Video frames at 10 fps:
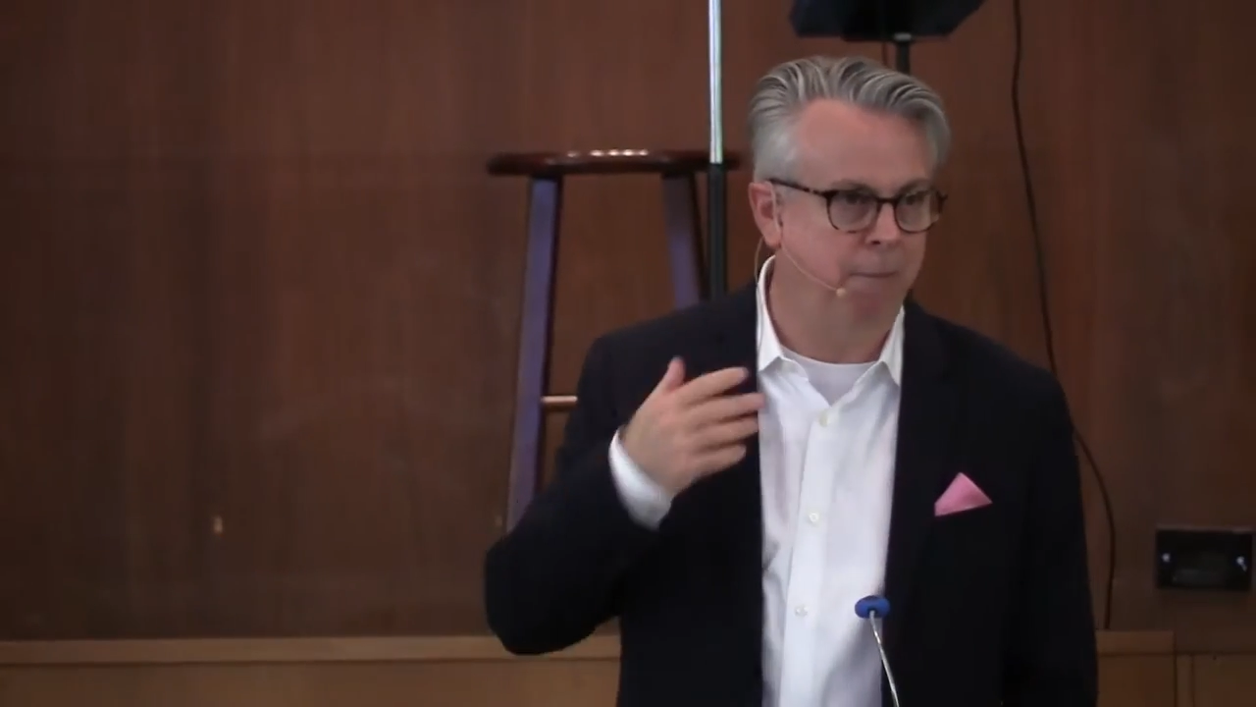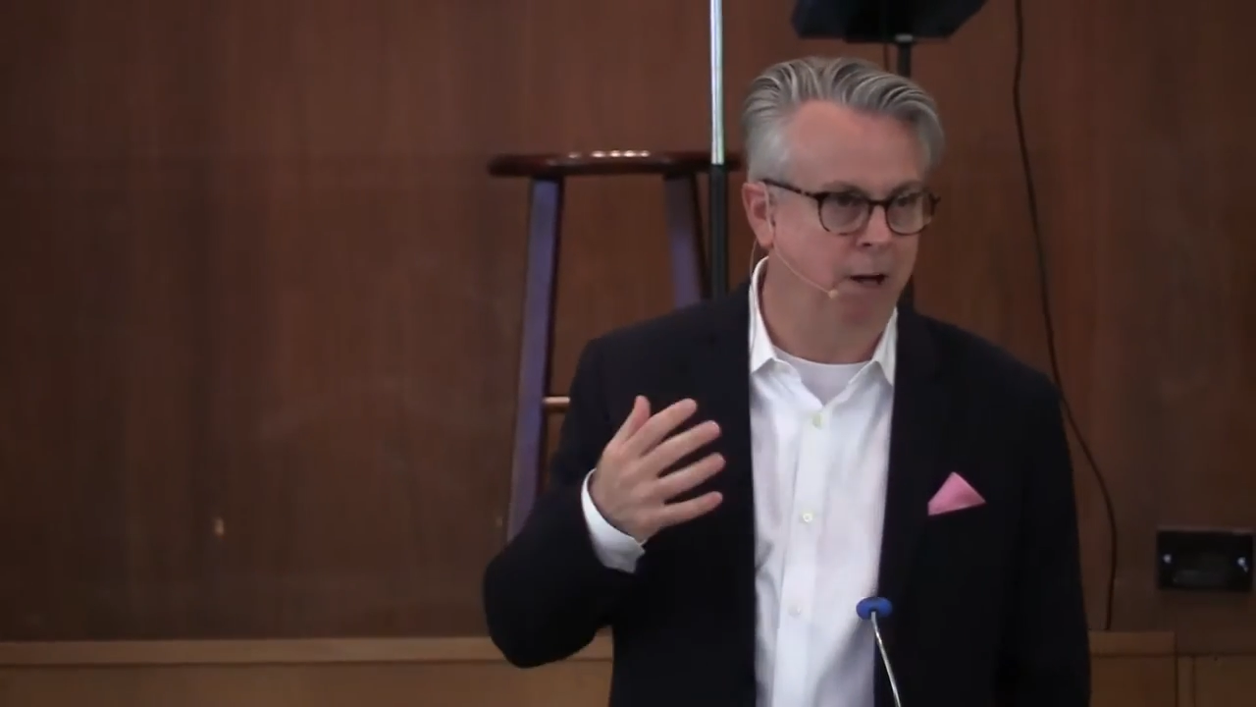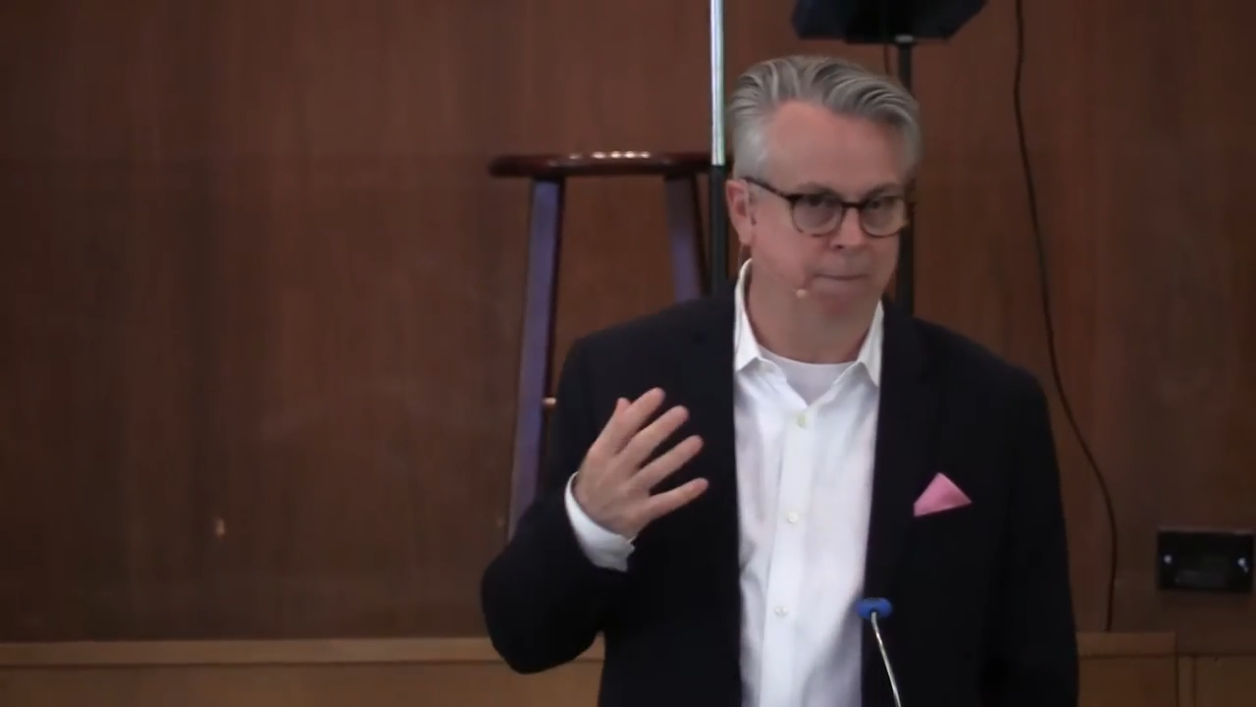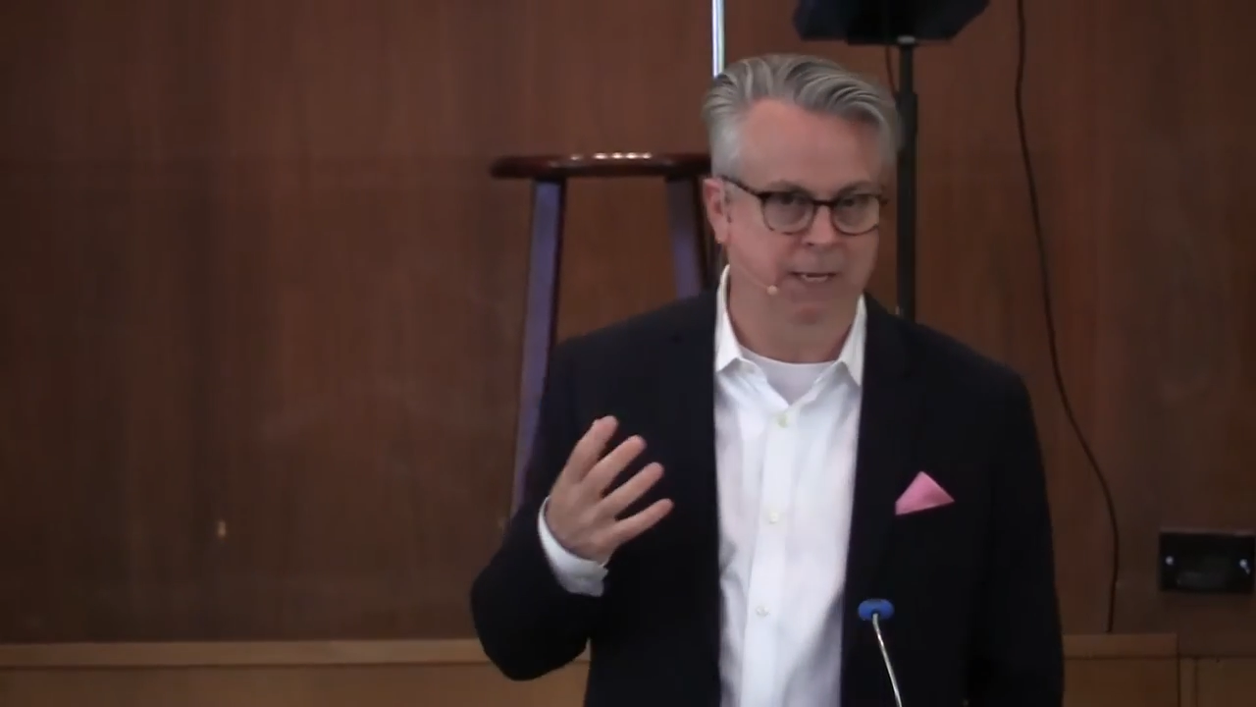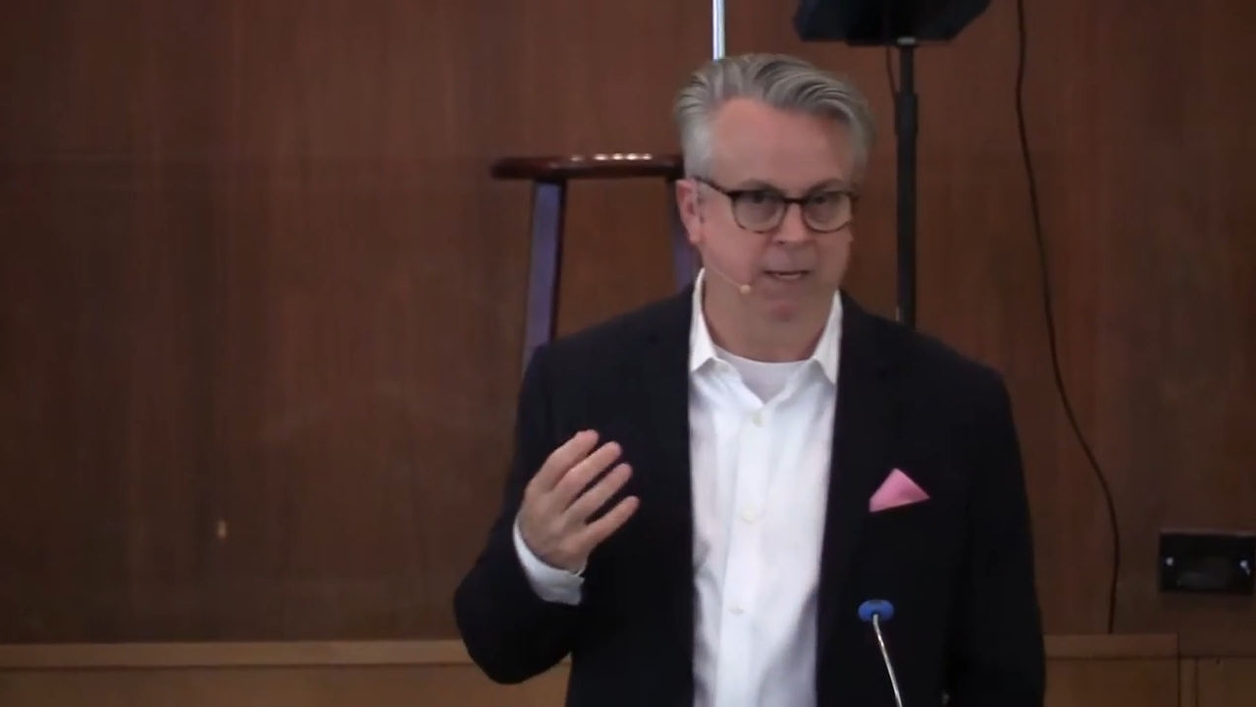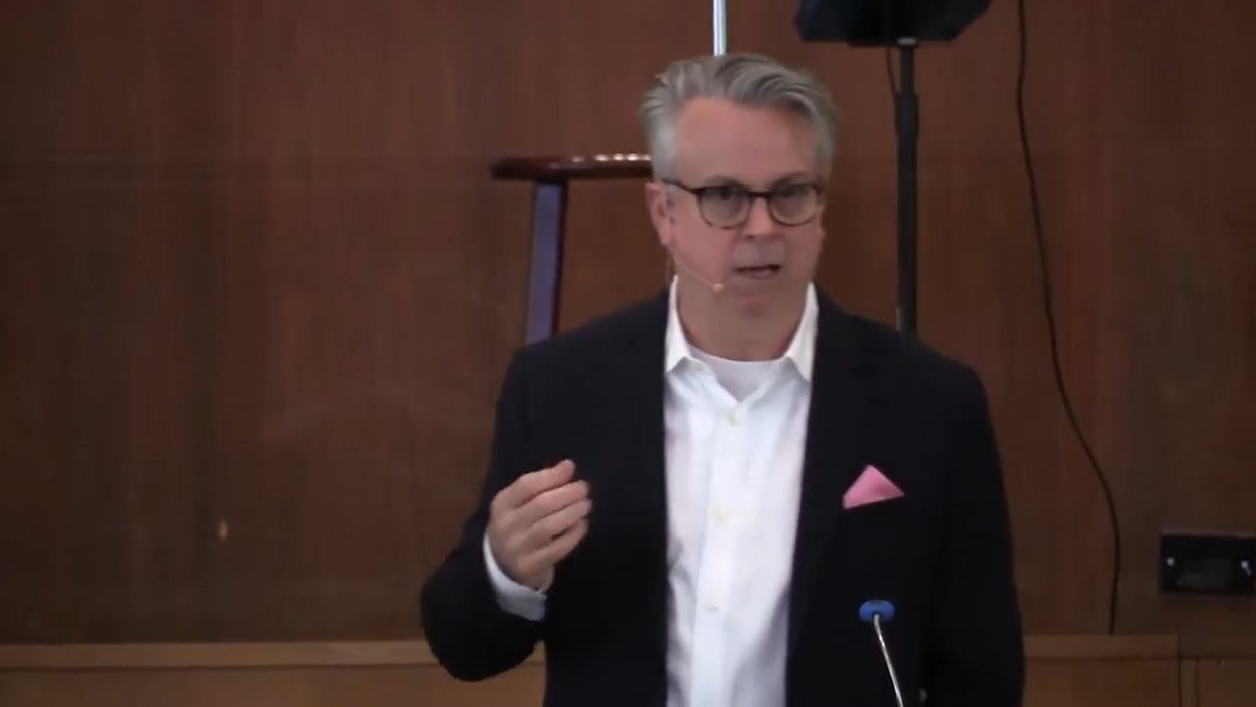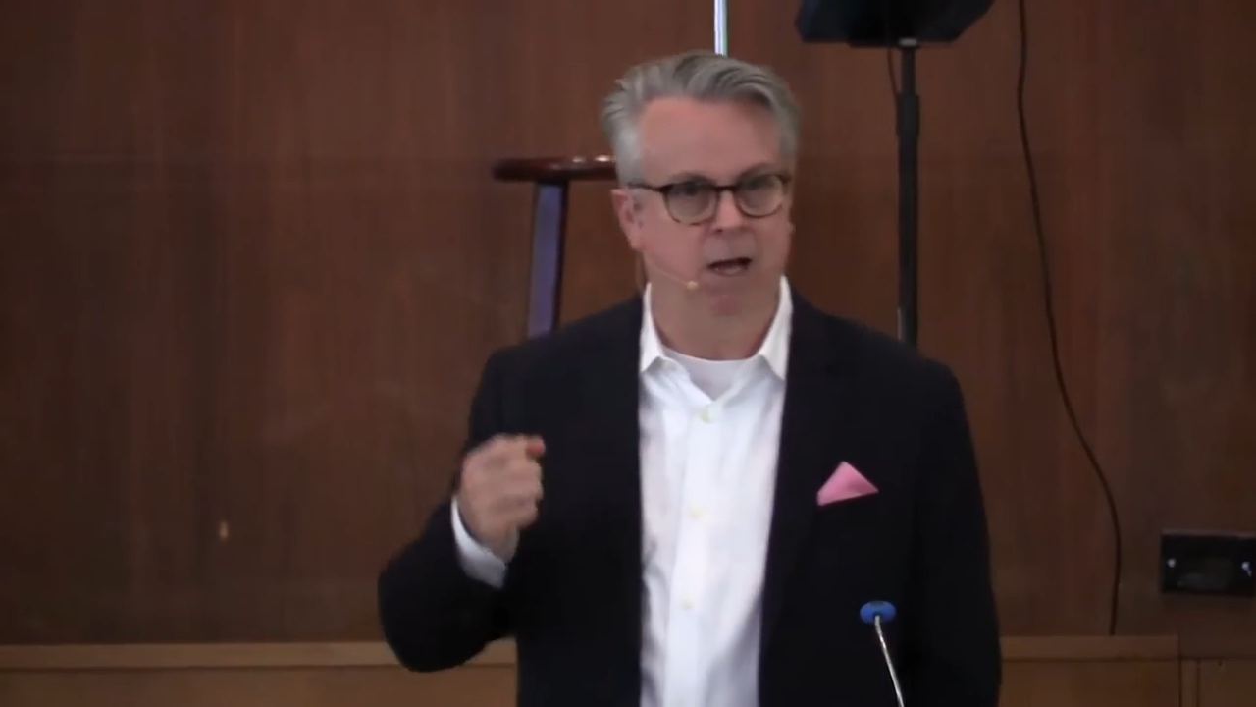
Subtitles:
bought me,